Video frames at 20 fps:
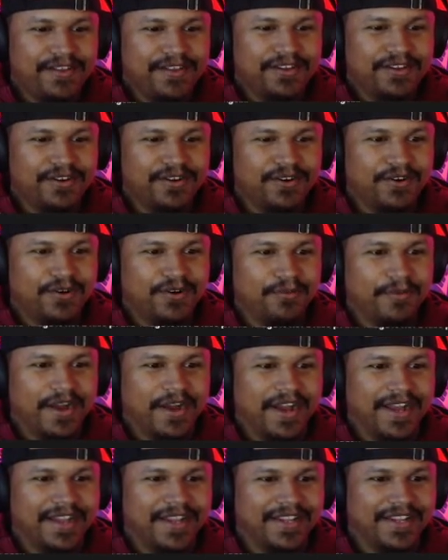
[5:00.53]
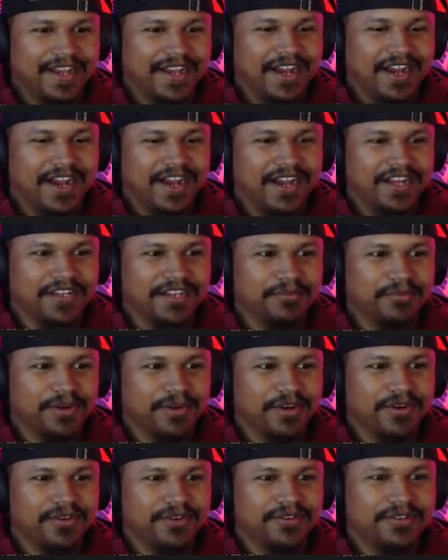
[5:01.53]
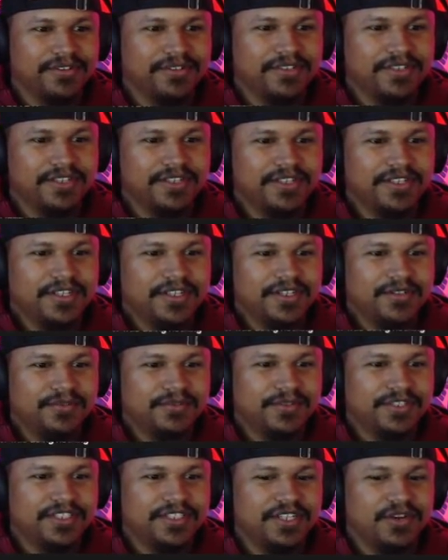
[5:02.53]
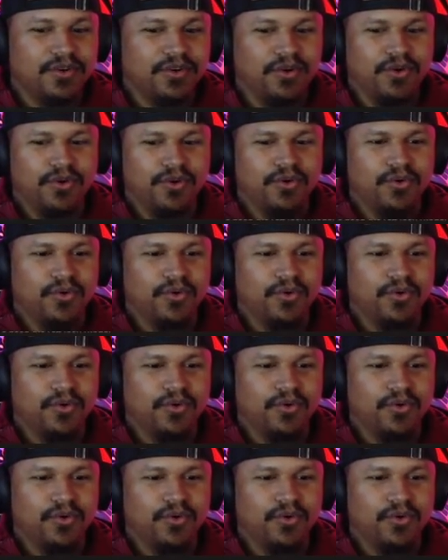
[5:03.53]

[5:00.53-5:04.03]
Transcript: Oh my god, bro. Is it? Oh,